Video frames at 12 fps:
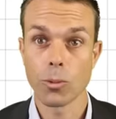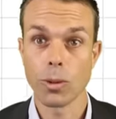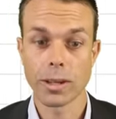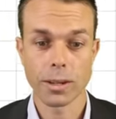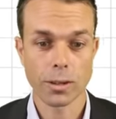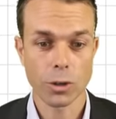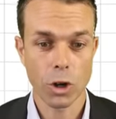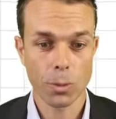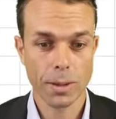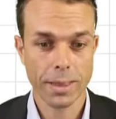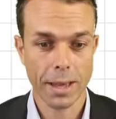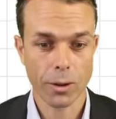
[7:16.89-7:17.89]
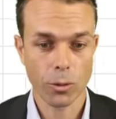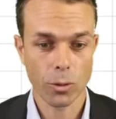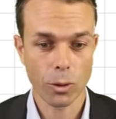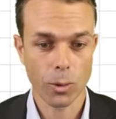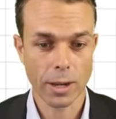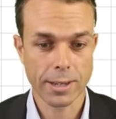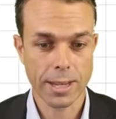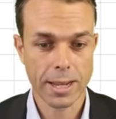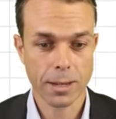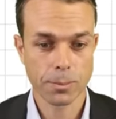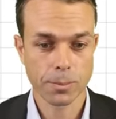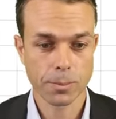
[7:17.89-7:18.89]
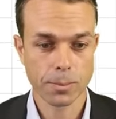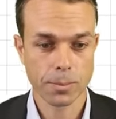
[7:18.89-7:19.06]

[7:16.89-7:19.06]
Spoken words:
We can copy that all the way down.